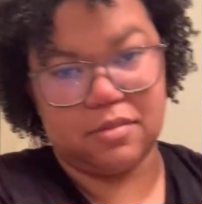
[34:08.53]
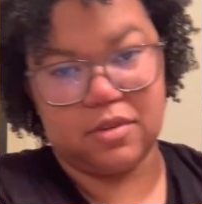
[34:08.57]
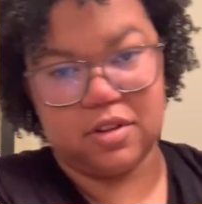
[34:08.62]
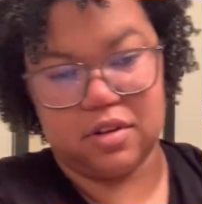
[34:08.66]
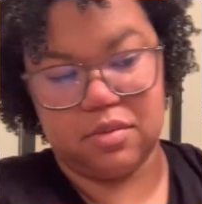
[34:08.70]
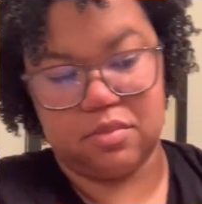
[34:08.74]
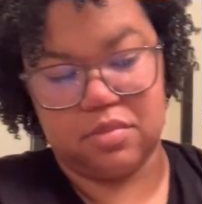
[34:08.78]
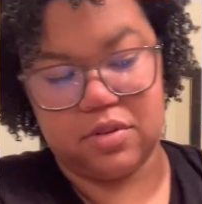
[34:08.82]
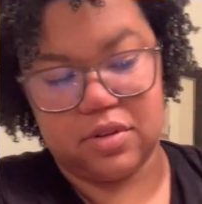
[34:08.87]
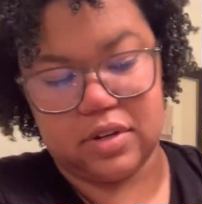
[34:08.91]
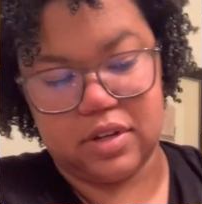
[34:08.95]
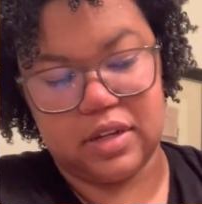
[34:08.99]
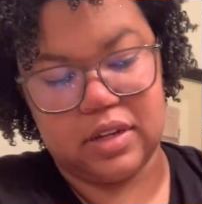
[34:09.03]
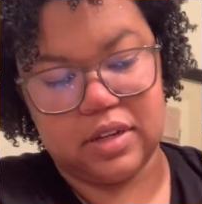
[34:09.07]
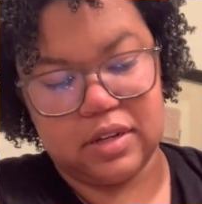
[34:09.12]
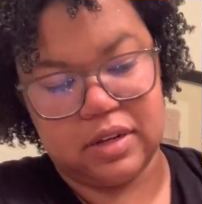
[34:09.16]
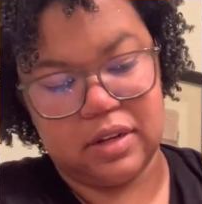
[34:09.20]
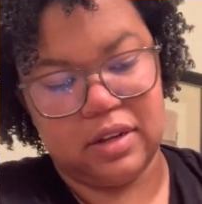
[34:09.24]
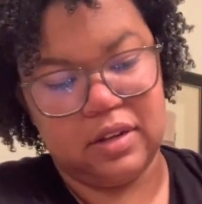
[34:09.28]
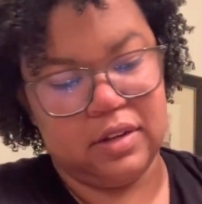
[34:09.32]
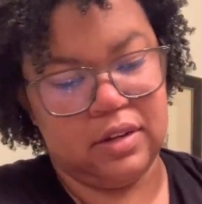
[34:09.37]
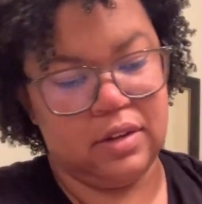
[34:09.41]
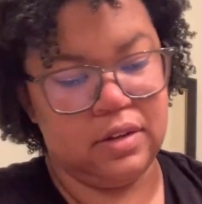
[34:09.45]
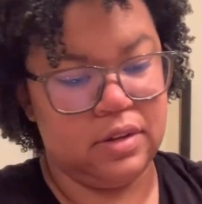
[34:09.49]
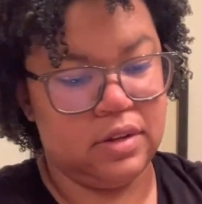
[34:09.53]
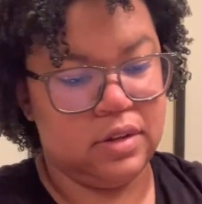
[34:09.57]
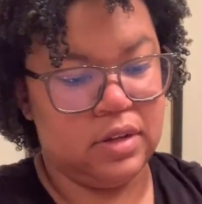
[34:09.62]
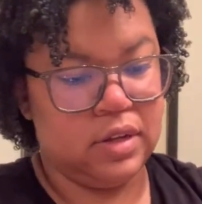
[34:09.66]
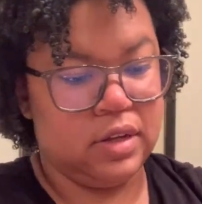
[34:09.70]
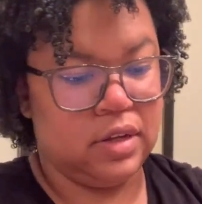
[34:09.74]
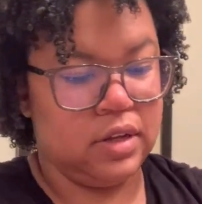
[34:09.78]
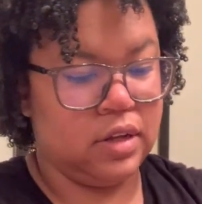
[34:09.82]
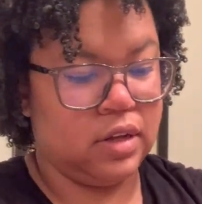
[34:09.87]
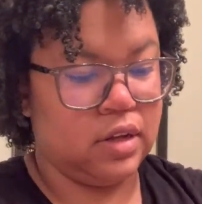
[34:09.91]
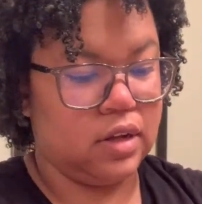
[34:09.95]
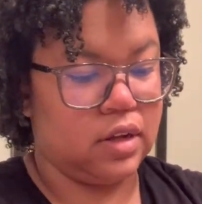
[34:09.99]
going to put in
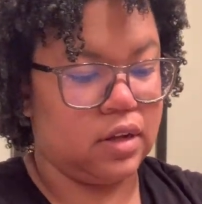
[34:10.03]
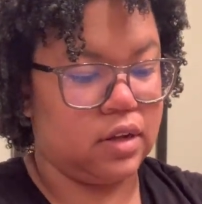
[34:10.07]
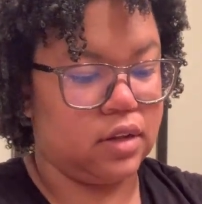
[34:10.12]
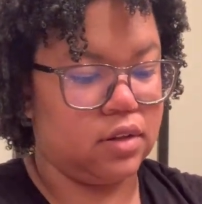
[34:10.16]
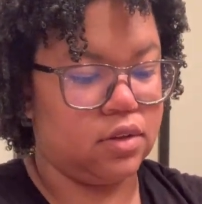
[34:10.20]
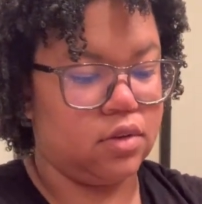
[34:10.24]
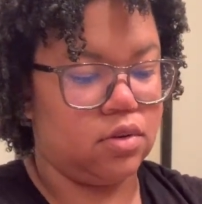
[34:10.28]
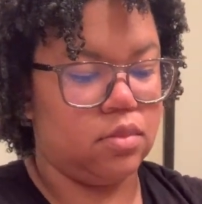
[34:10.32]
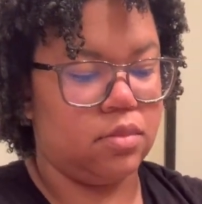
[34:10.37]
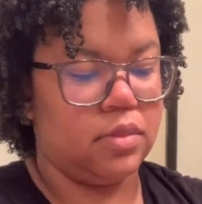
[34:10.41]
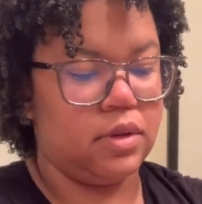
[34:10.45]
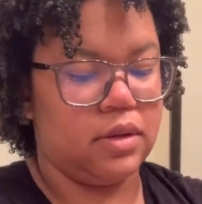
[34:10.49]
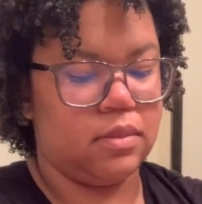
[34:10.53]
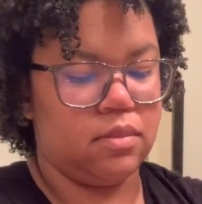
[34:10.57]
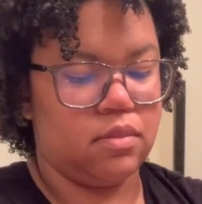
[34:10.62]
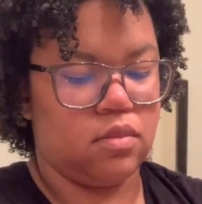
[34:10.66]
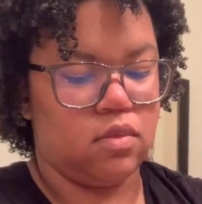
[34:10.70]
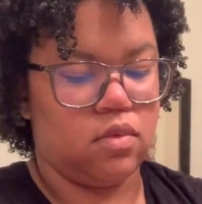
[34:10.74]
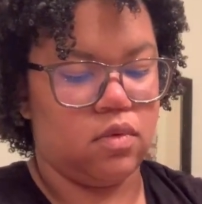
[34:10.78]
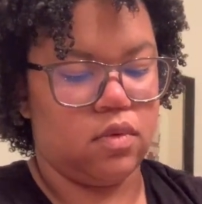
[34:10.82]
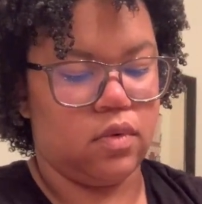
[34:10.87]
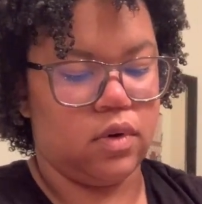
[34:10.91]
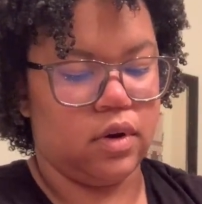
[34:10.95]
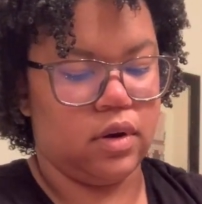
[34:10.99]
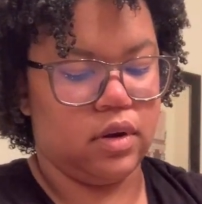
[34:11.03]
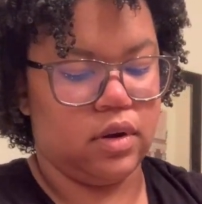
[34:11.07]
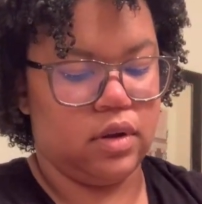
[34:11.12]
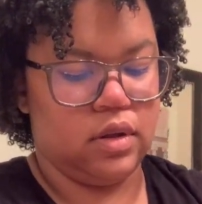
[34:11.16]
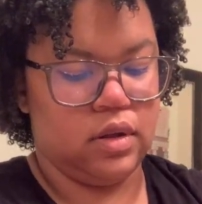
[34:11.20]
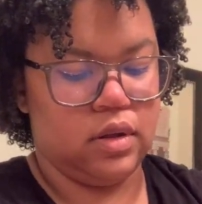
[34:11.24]
a little bit more